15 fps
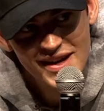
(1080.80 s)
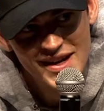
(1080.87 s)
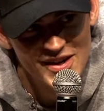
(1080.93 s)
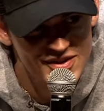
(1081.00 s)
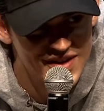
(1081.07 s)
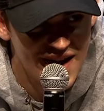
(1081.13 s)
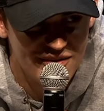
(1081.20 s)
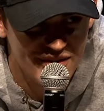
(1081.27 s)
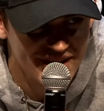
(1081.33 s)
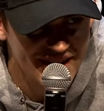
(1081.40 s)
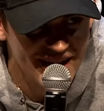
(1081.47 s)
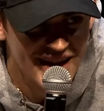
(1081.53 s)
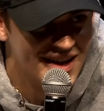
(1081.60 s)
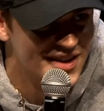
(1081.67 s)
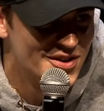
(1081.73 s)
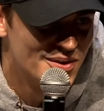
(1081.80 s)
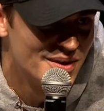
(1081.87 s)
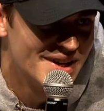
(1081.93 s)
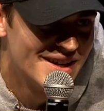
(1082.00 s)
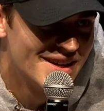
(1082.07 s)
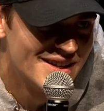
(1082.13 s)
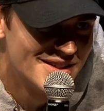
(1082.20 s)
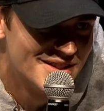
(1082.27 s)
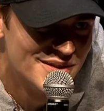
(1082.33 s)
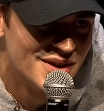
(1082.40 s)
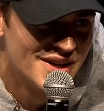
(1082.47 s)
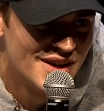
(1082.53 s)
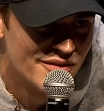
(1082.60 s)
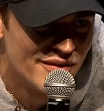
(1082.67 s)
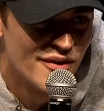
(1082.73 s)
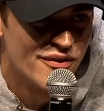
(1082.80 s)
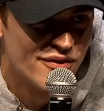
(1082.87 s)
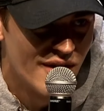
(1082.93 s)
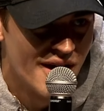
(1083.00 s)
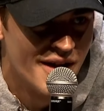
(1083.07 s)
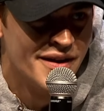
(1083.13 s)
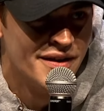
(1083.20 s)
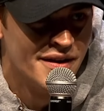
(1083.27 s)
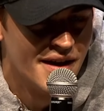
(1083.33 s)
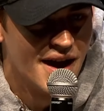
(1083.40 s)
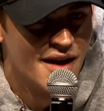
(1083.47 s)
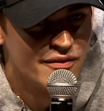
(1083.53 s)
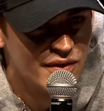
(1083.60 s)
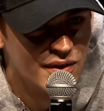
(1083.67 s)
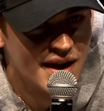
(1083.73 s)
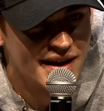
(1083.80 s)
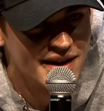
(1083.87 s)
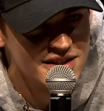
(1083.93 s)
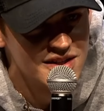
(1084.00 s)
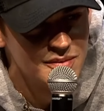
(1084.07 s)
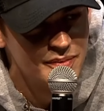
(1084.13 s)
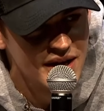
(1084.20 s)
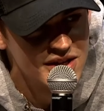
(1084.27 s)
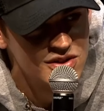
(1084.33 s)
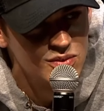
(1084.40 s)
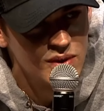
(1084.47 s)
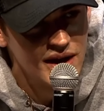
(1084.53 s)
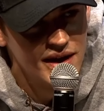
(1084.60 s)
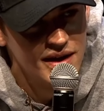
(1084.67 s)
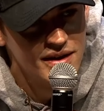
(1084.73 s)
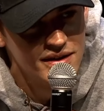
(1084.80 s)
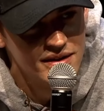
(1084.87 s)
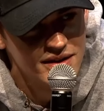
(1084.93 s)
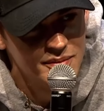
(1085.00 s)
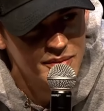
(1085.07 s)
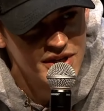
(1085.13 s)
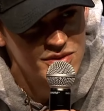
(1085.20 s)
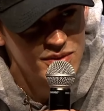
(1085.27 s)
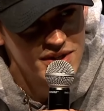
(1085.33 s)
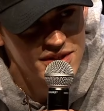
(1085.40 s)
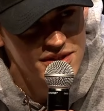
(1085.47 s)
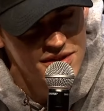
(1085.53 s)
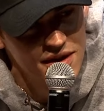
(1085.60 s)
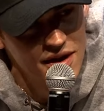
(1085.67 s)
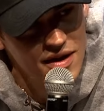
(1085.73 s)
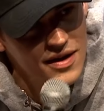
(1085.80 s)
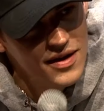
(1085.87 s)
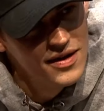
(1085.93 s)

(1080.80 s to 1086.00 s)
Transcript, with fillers: So I think, yeah, doing it for fun, I feel like is the best way to start.